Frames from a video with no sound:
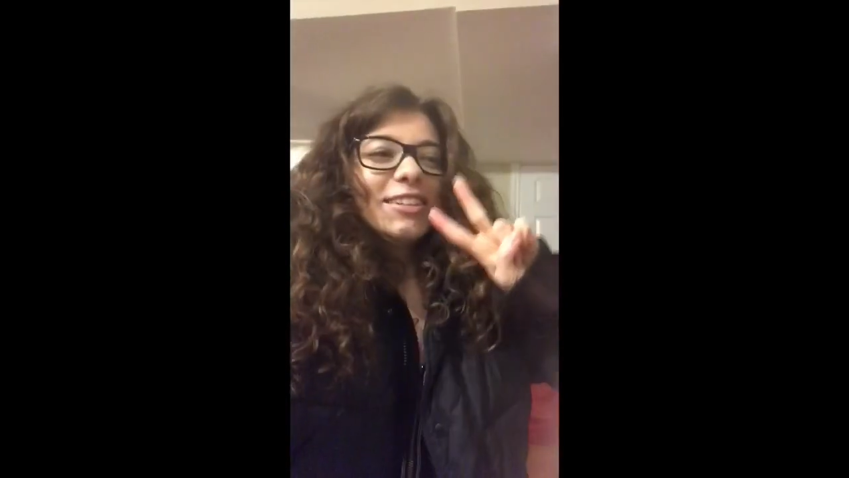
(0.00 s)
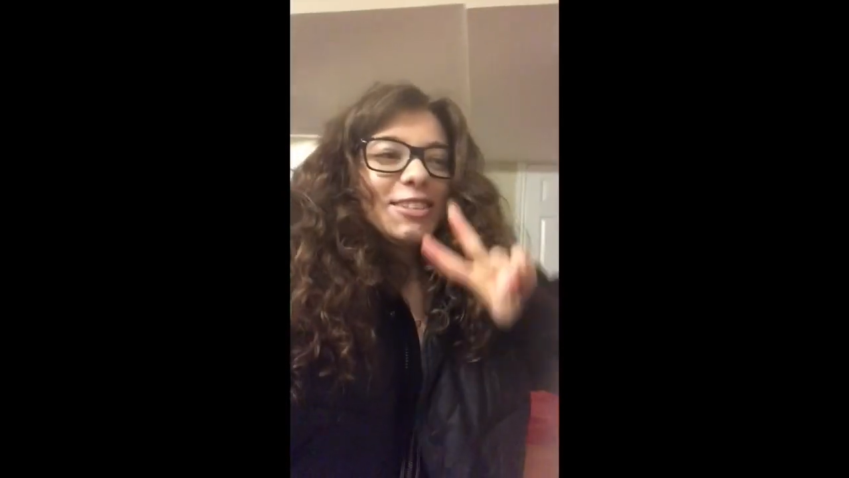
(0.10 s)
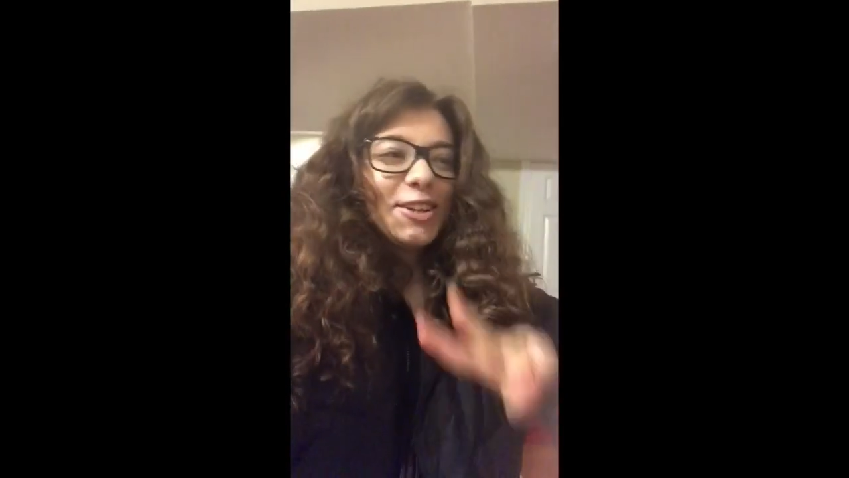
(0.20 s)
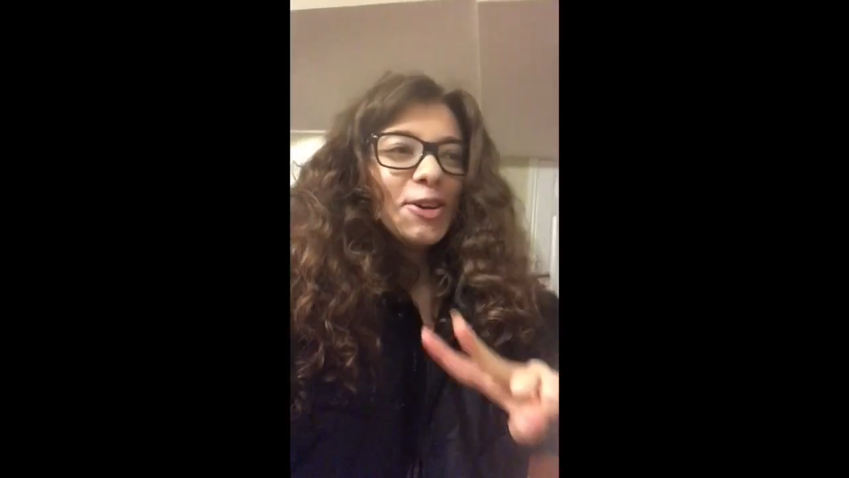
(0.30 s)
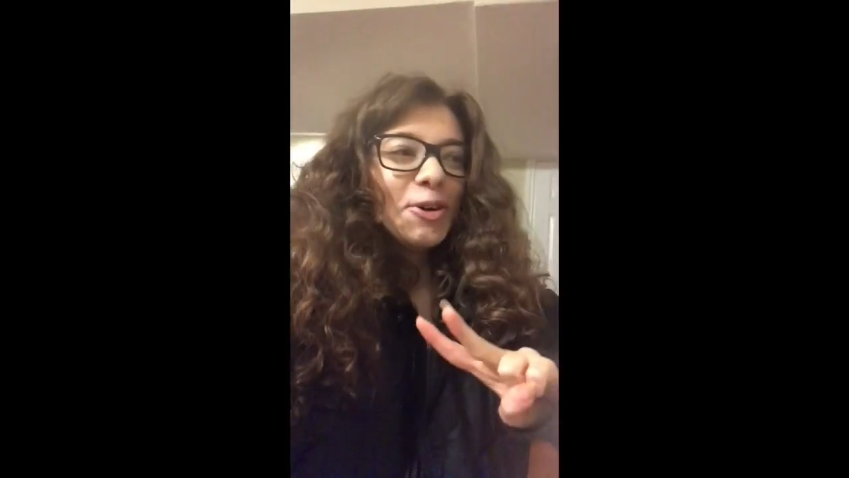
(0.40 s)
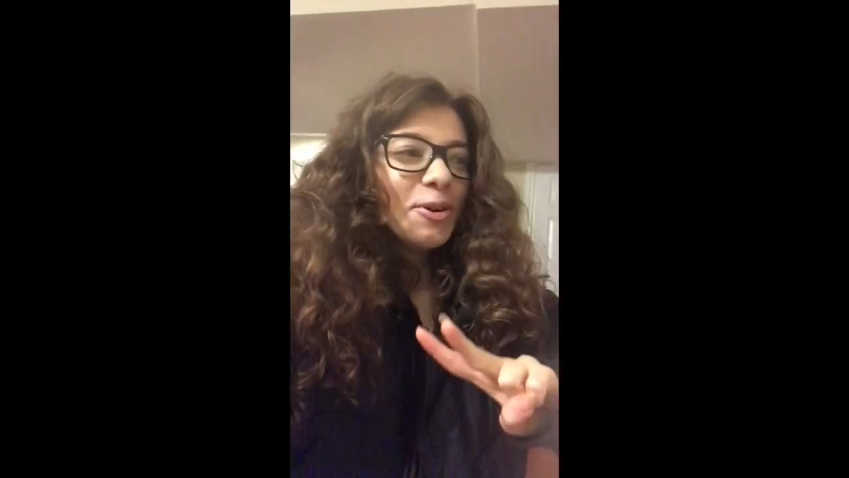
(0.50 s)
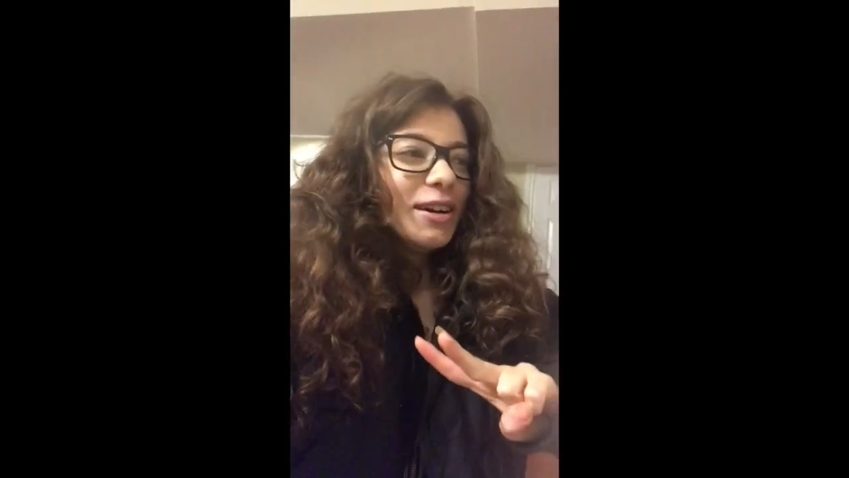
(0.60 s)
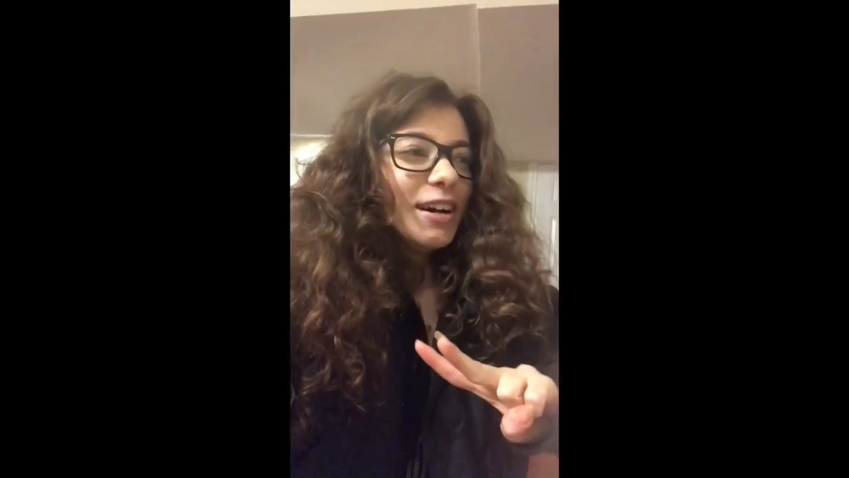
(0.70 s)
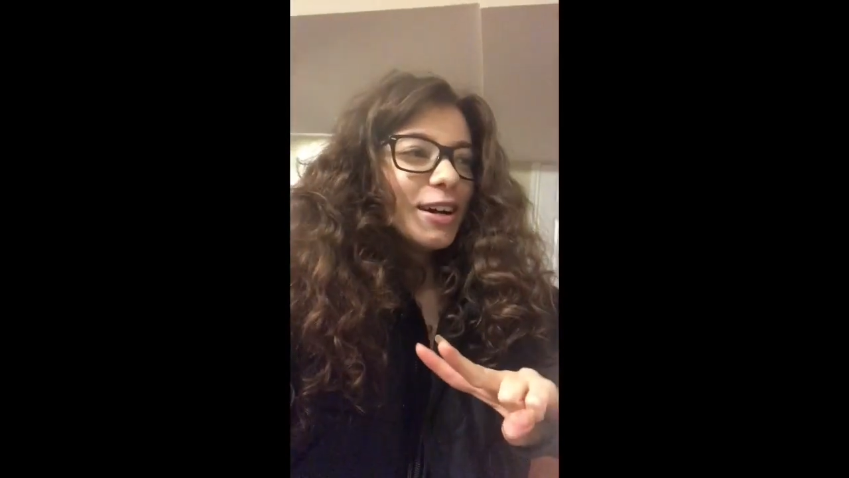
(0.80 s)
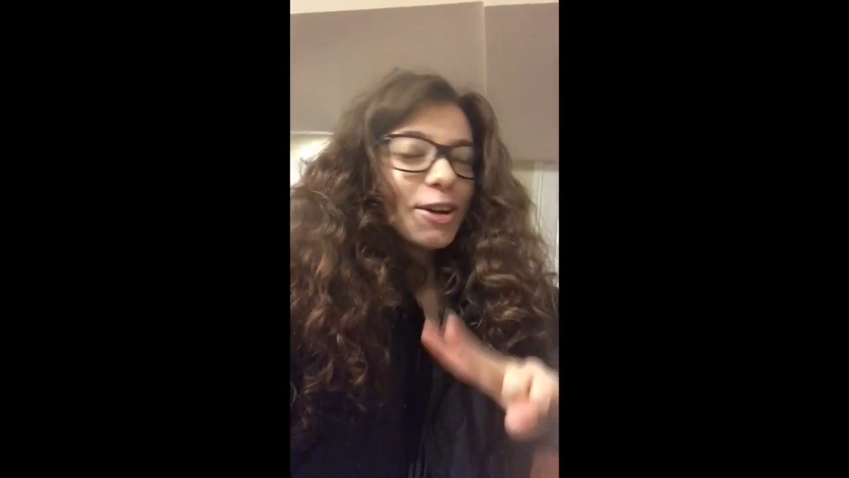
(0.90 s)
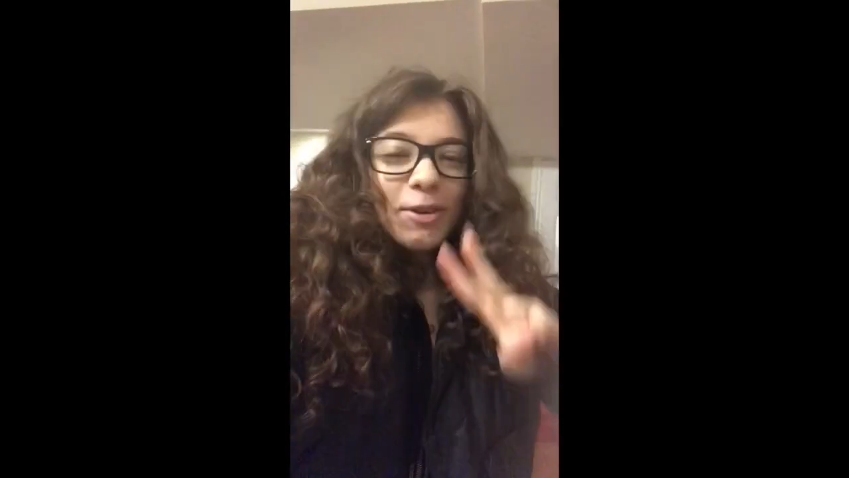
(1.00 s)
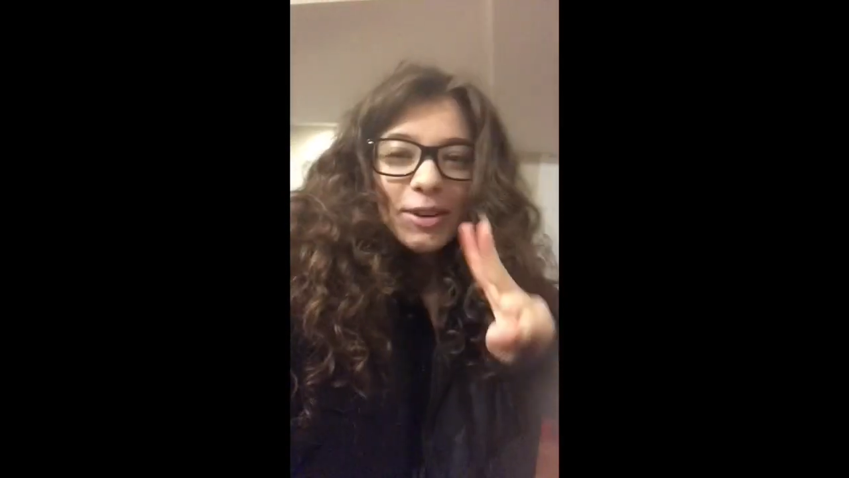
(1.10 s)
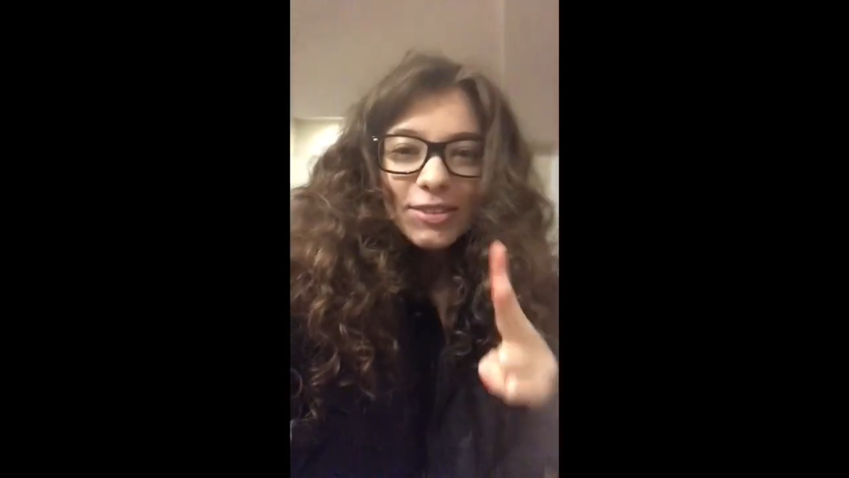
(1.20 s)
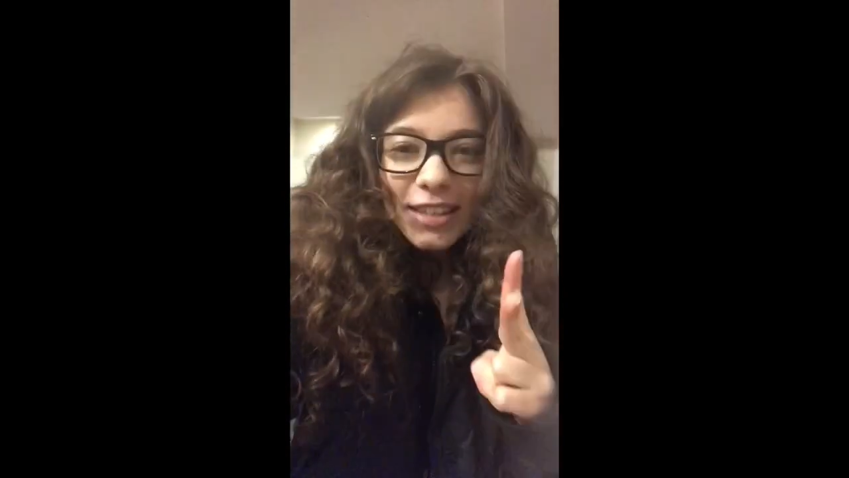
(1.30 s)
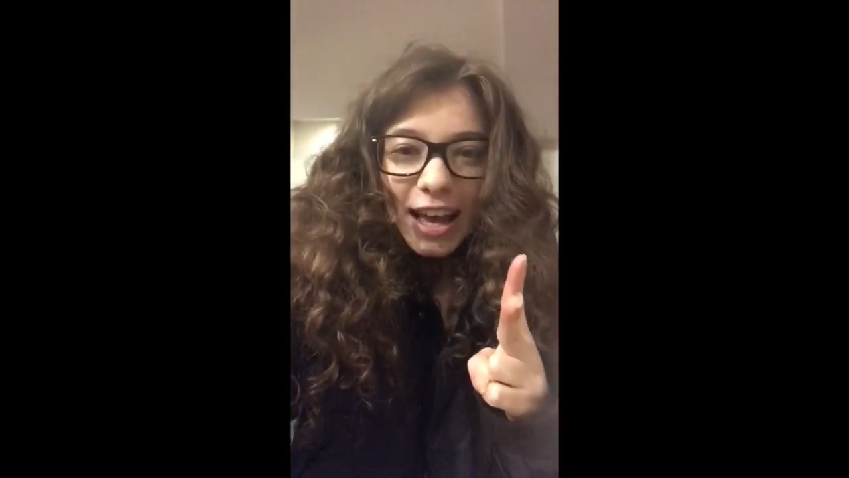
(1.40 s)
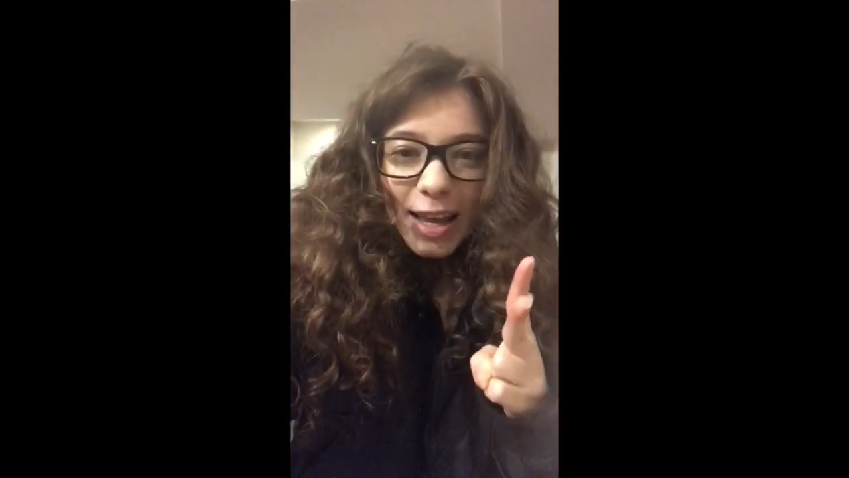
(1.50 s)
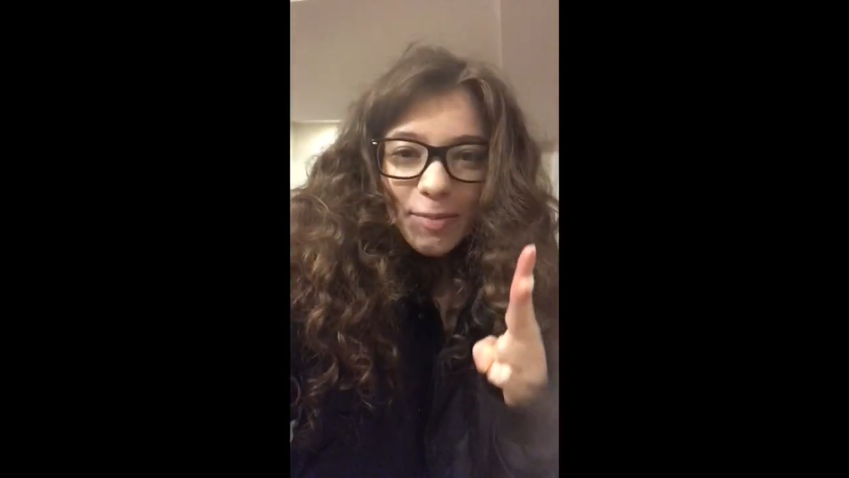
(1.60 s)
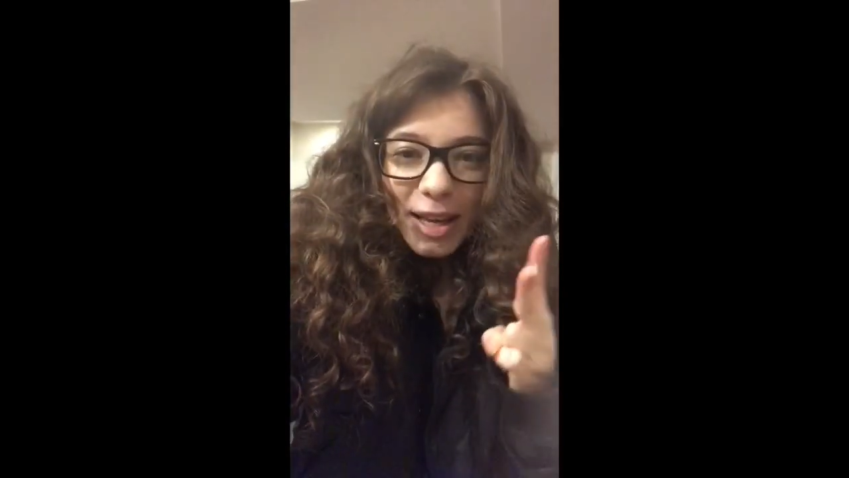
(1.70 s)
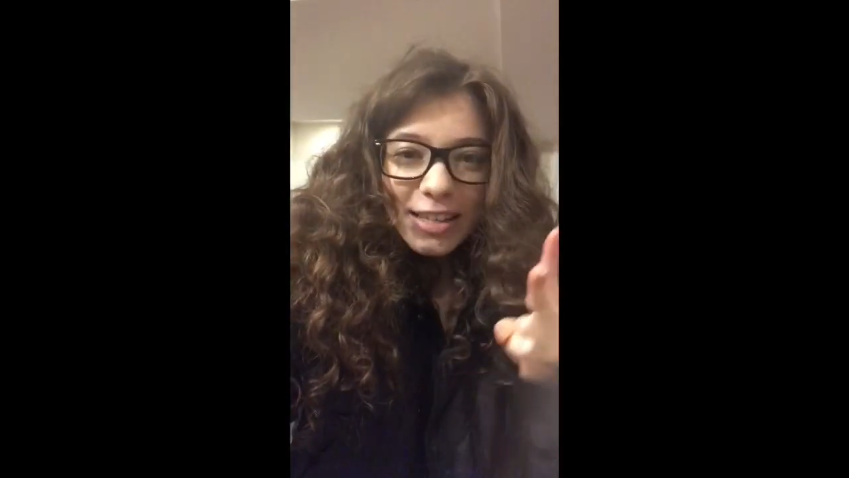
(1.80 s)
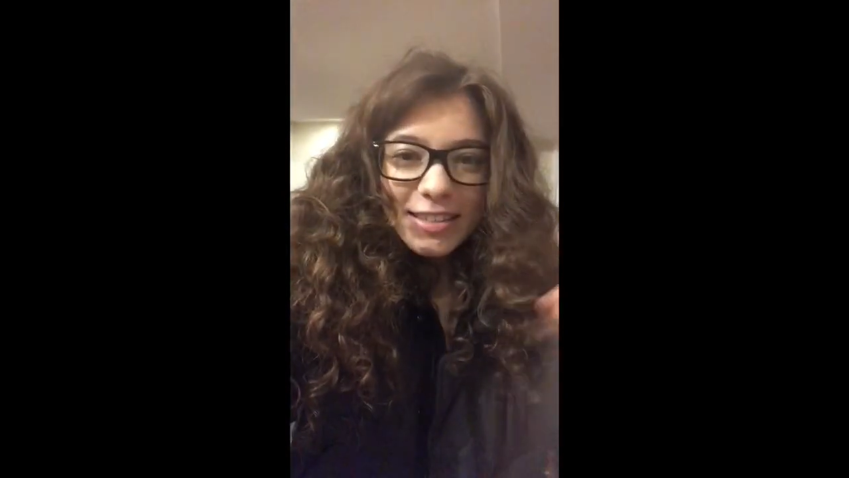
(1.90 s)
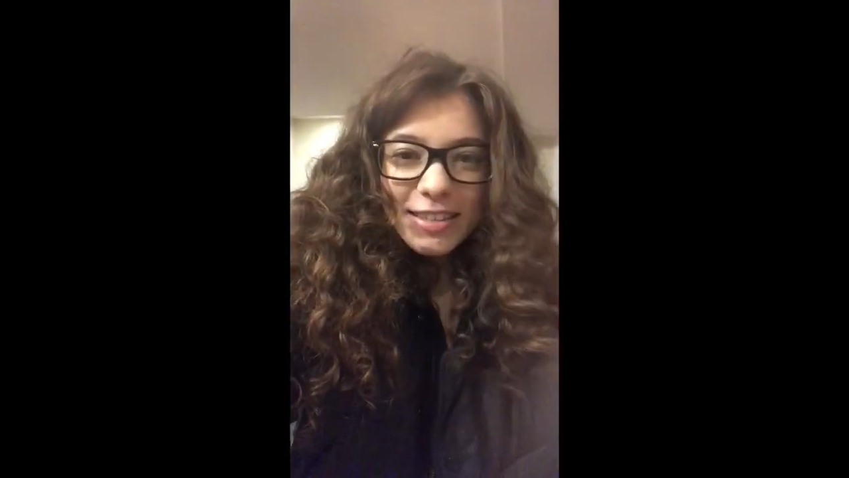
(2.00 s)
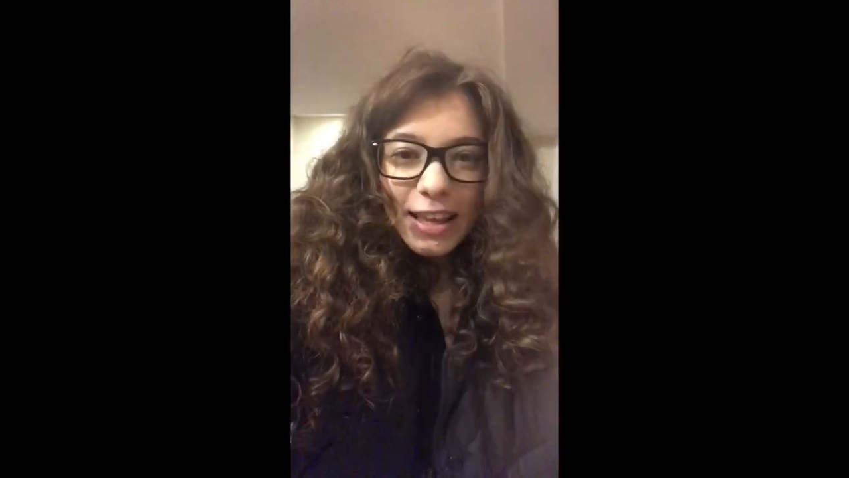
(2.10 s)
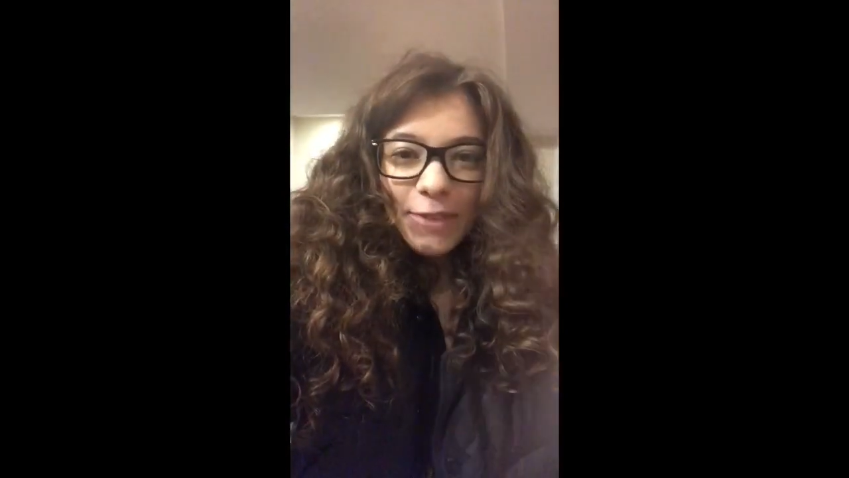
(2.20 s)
2, go outside, because